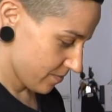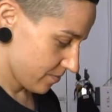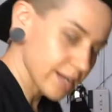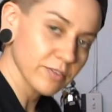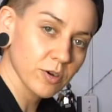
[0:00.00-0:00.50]

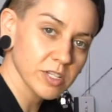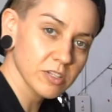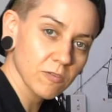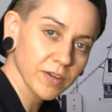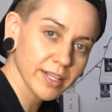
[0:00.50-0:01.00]
And of course,
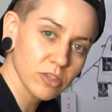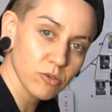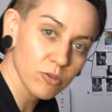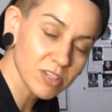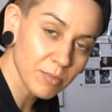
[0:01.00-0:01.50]
don't forget to
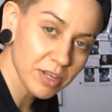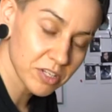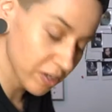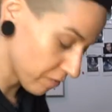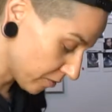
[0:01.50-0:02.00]
throw some
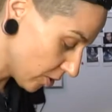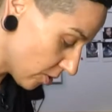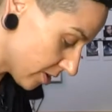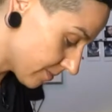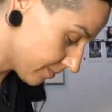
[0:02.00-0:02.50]
onto your
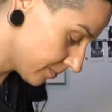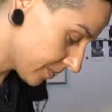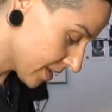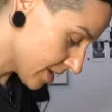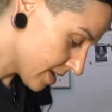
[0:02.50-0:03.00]
floor
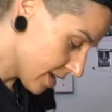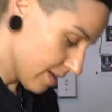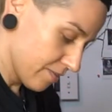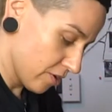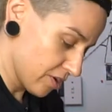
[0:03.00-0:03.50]

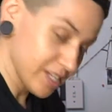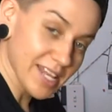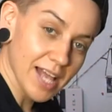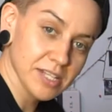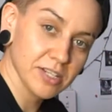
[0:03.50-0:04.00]
if you're a
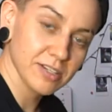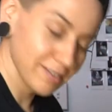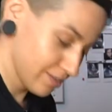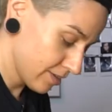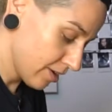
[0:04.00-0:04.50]
disaster
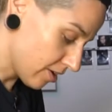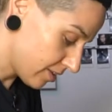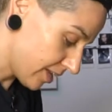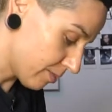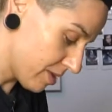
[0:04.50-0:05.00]

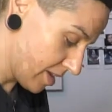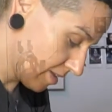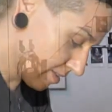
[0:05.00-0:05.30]
like me.